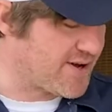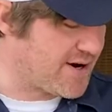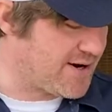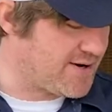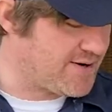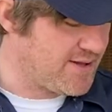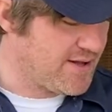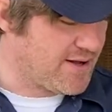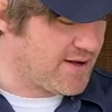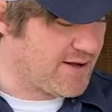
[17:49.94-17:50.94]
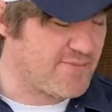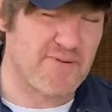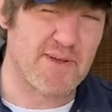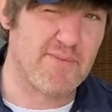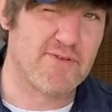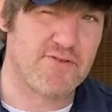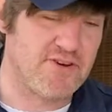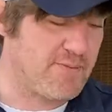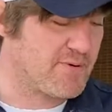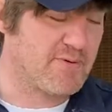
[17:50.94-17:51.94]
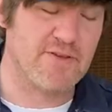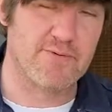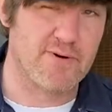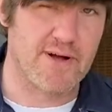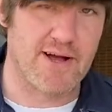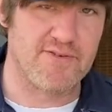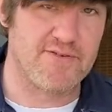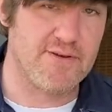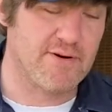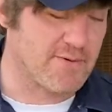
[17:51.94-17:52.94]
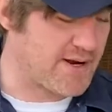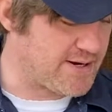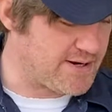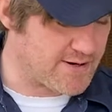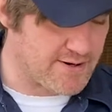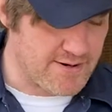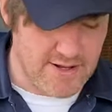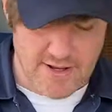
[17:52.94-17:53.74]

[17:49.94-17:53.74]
iron. Sometimes the cheaper ones will have steel right here,